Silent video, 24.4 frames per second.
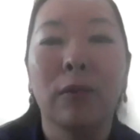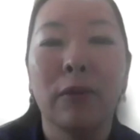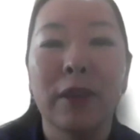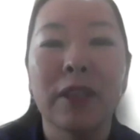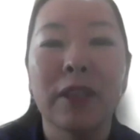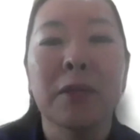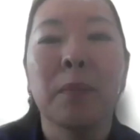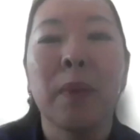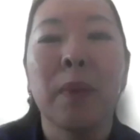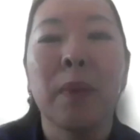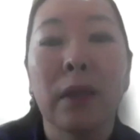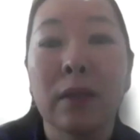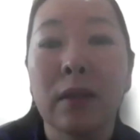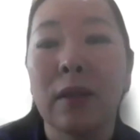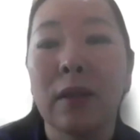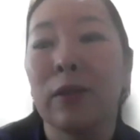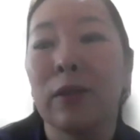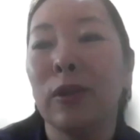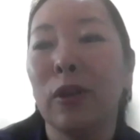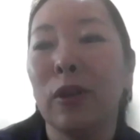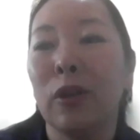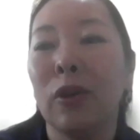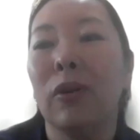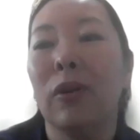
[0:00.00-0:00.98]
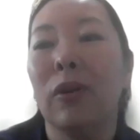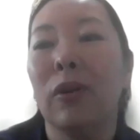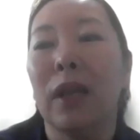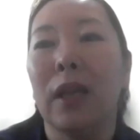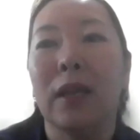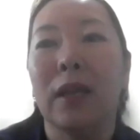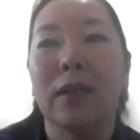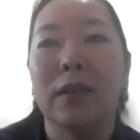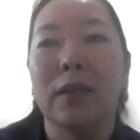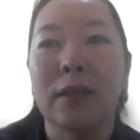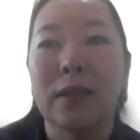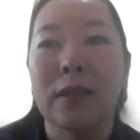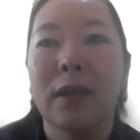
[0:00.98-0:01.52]
respect the law,
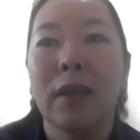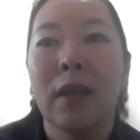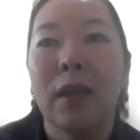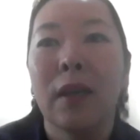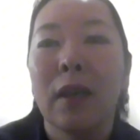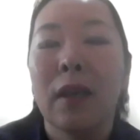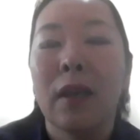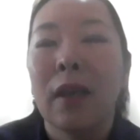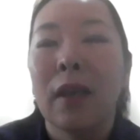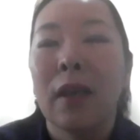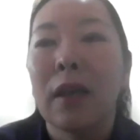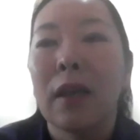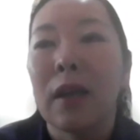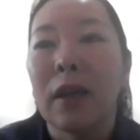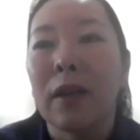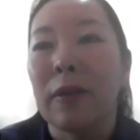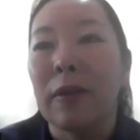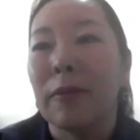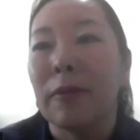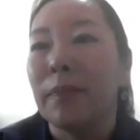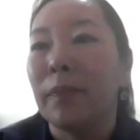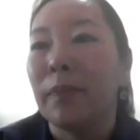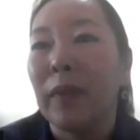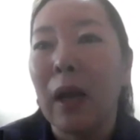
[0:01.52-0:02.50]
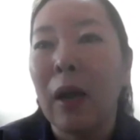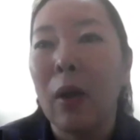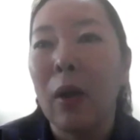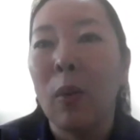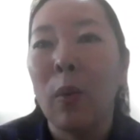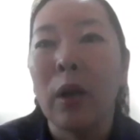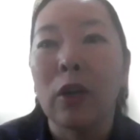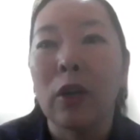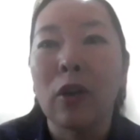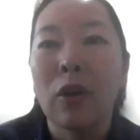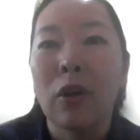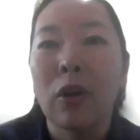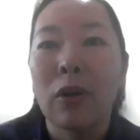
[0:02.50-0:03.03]
and
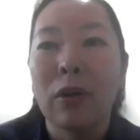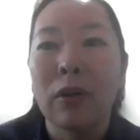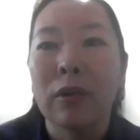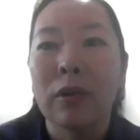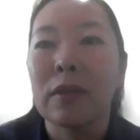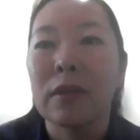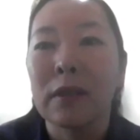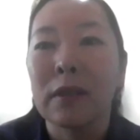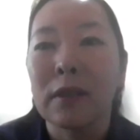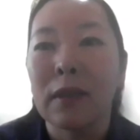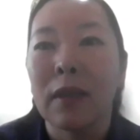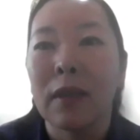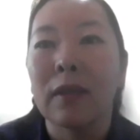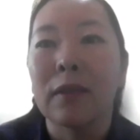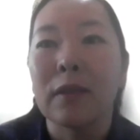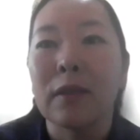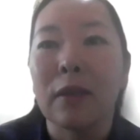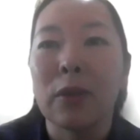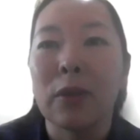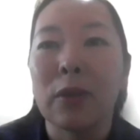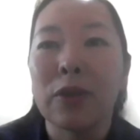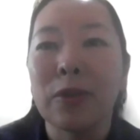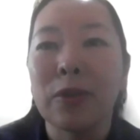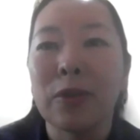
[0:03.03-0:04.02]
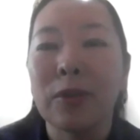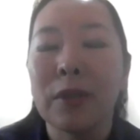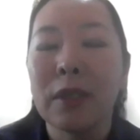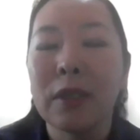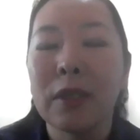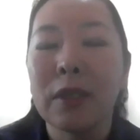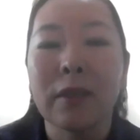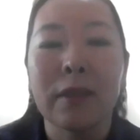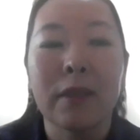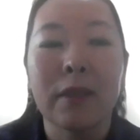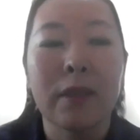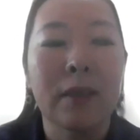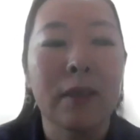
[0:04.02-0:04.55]
our courts and our
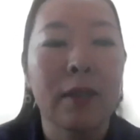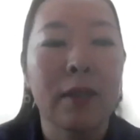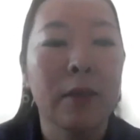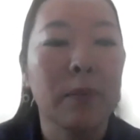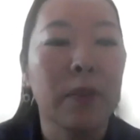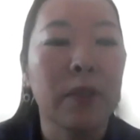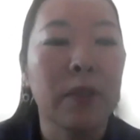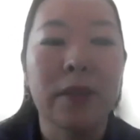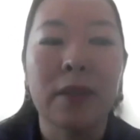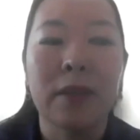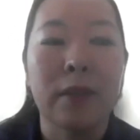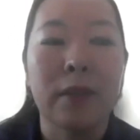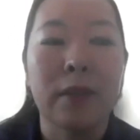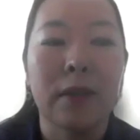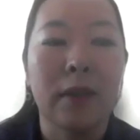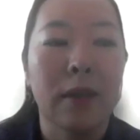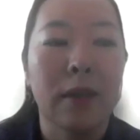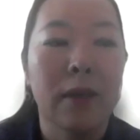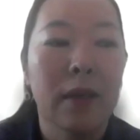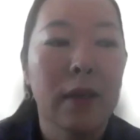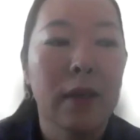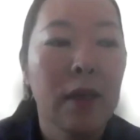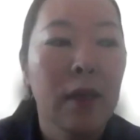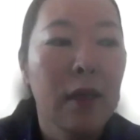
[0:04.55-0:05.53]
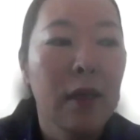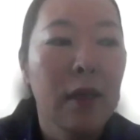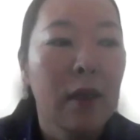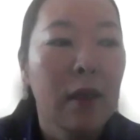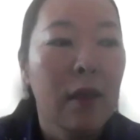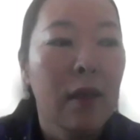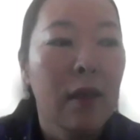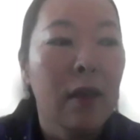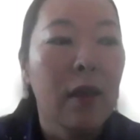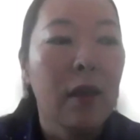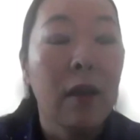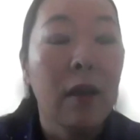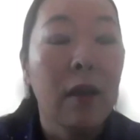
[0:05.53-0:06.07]
judicial system is
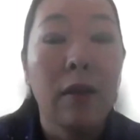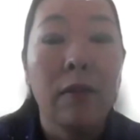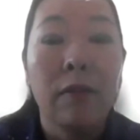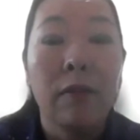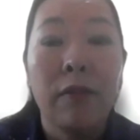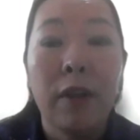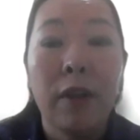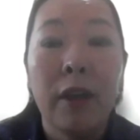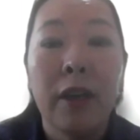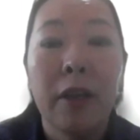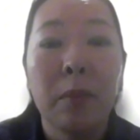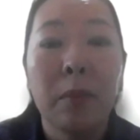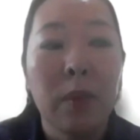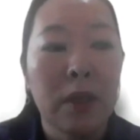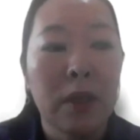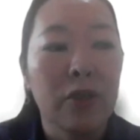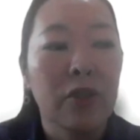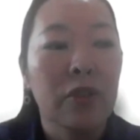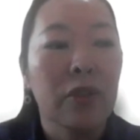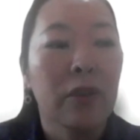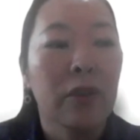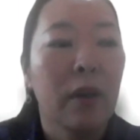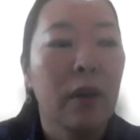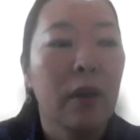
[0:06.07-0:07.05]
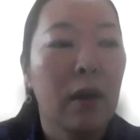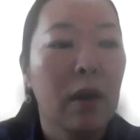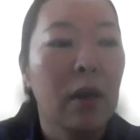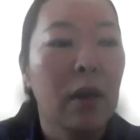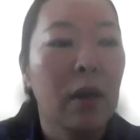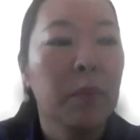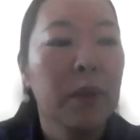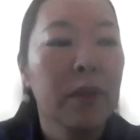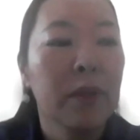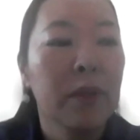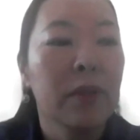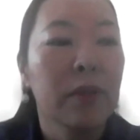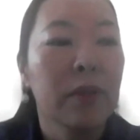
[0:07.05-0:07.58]
very much
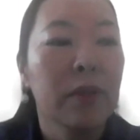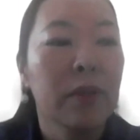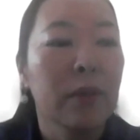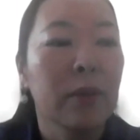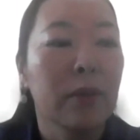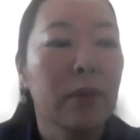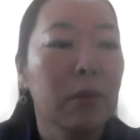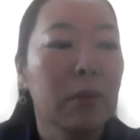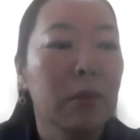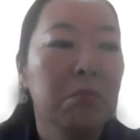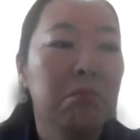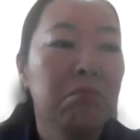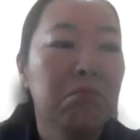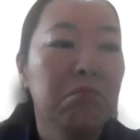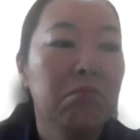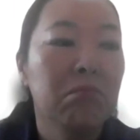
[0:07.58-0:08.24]
corrupt. So